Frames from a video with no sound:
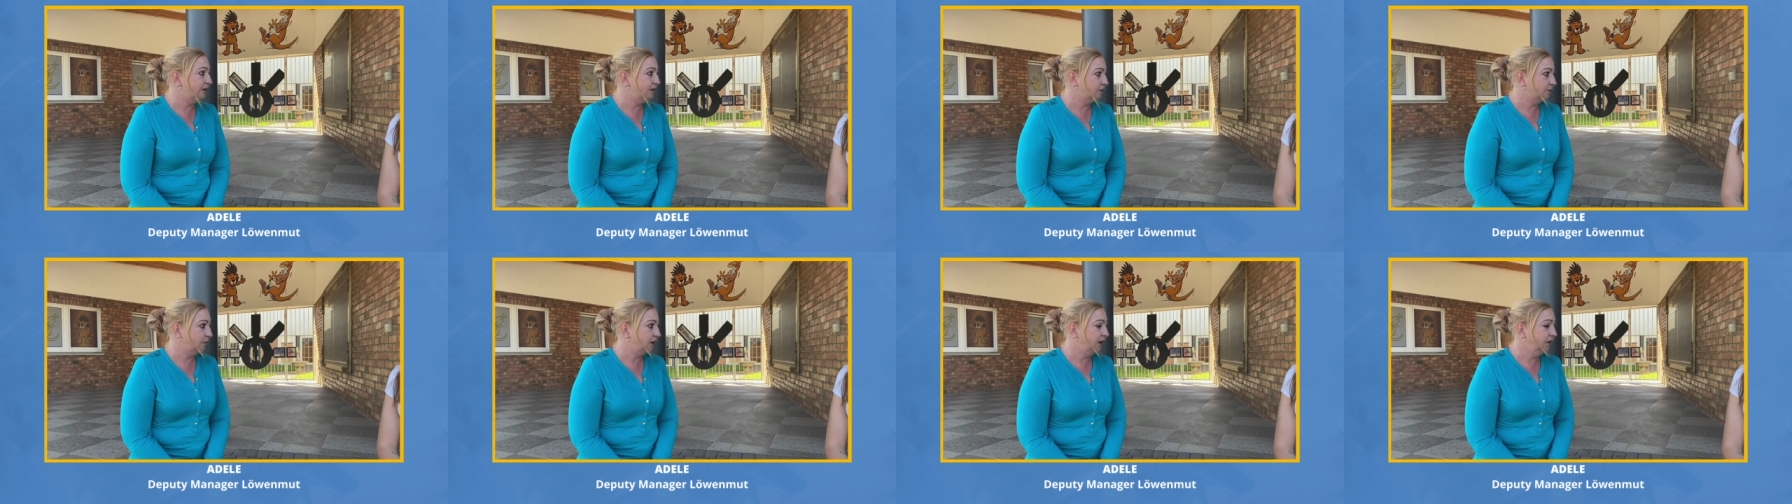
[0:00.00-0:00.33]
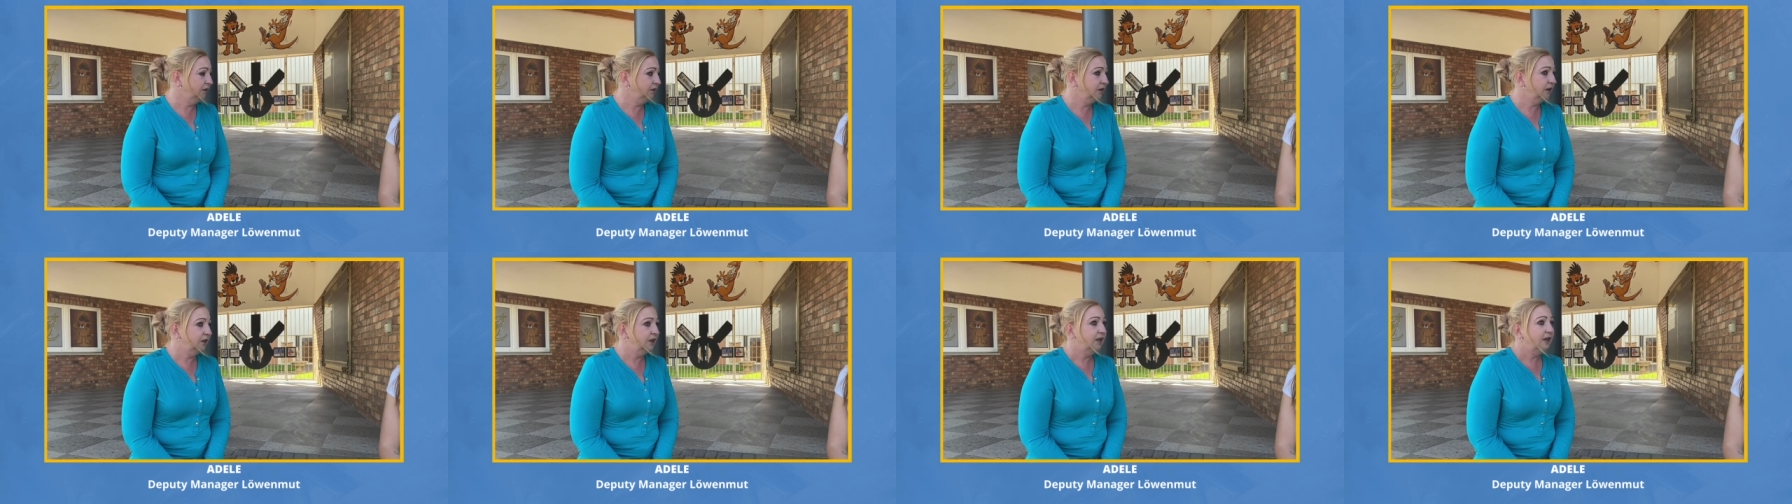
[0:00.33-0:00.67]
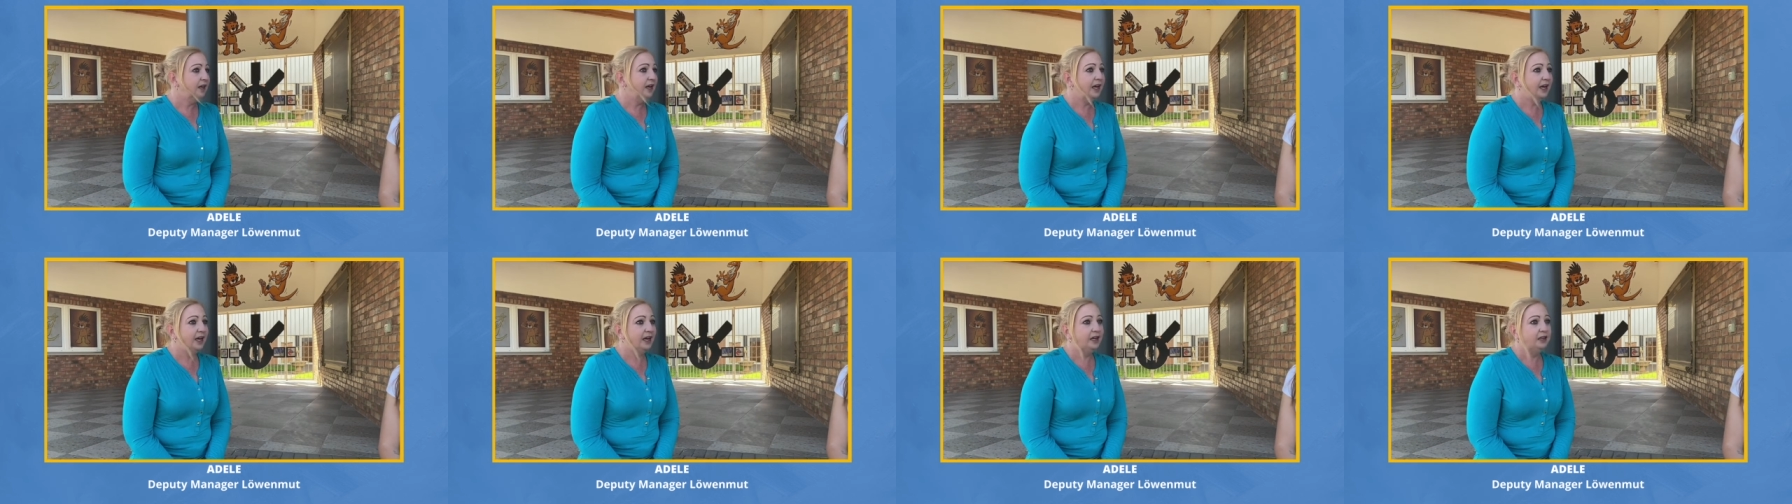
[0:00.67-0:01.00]
as well,
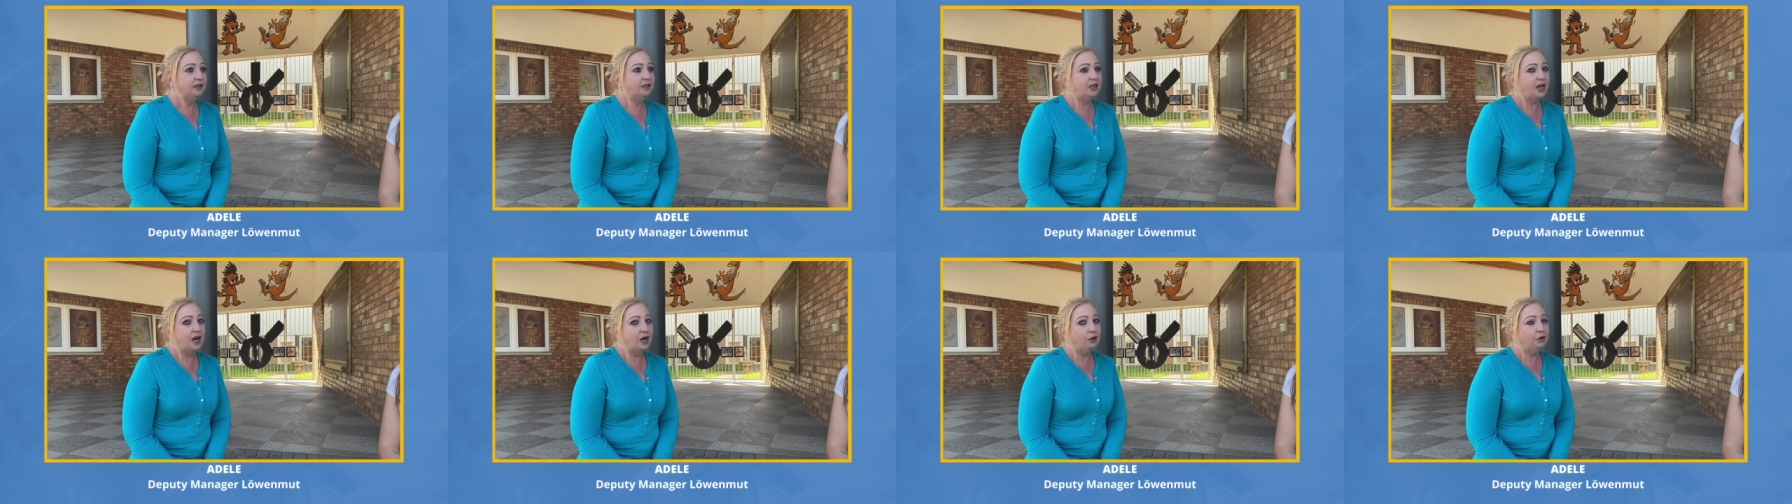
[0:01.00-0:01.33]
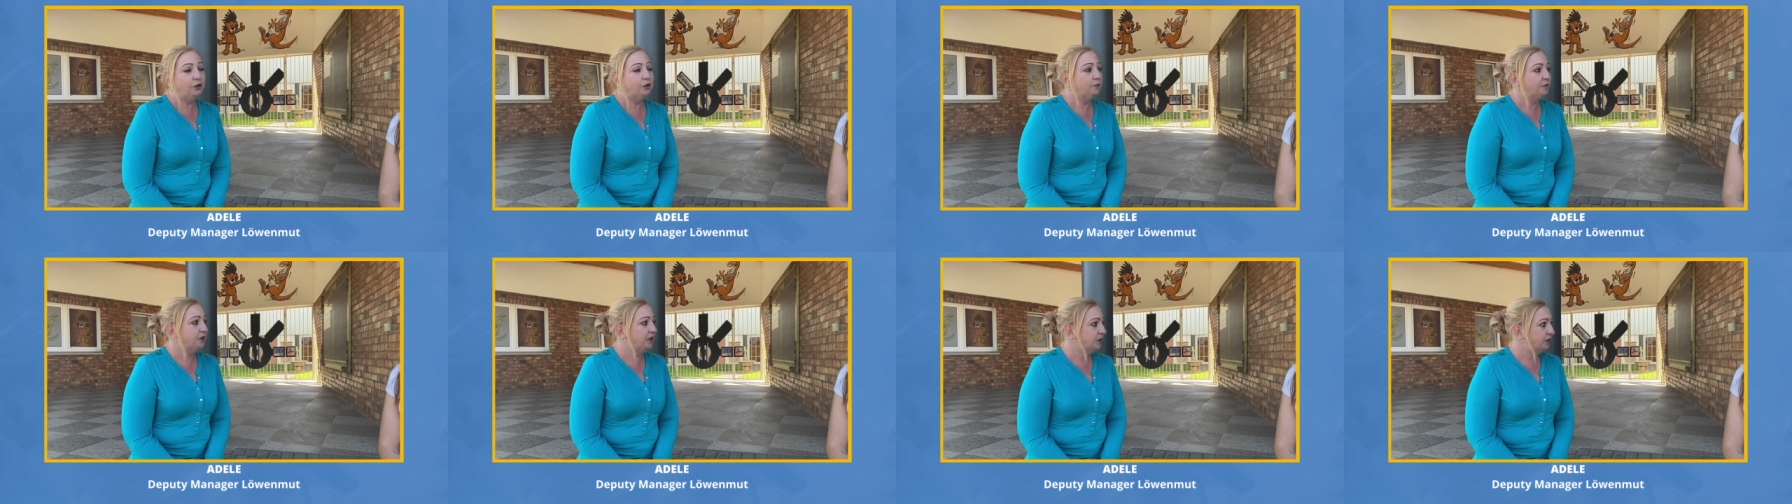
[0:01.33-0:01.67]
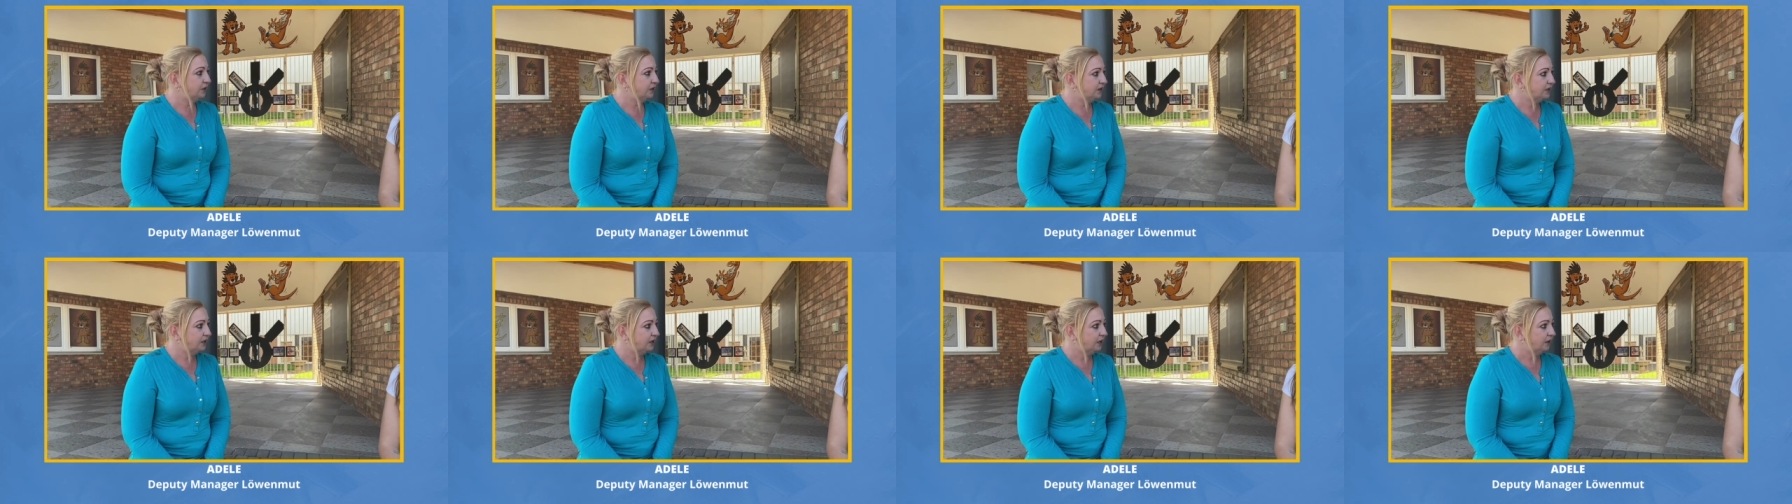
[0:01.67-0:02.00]
and our
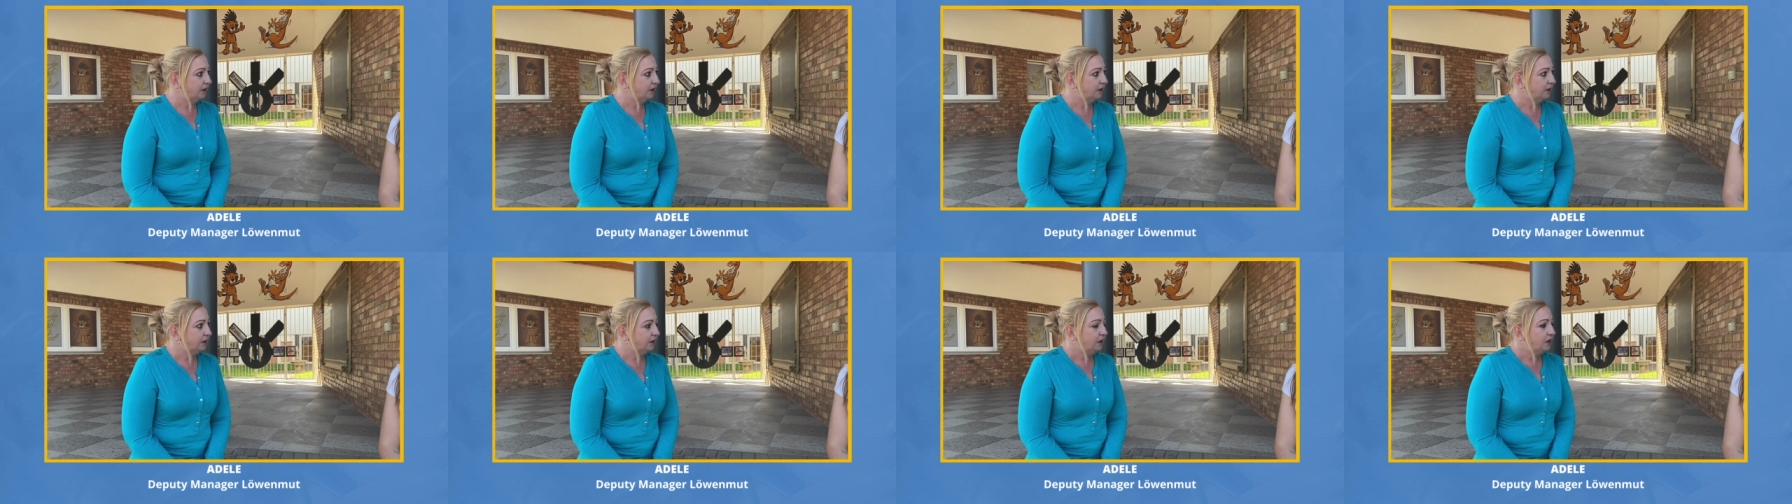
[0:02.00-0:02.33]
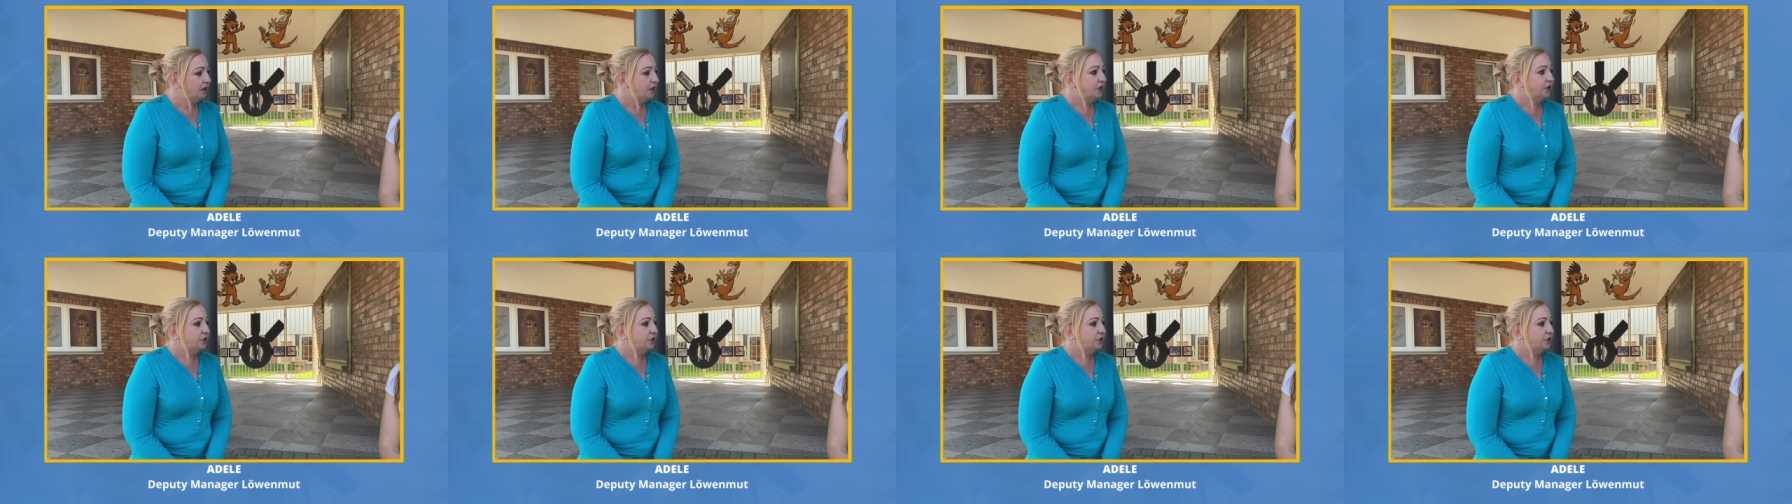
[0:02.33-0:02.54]
community.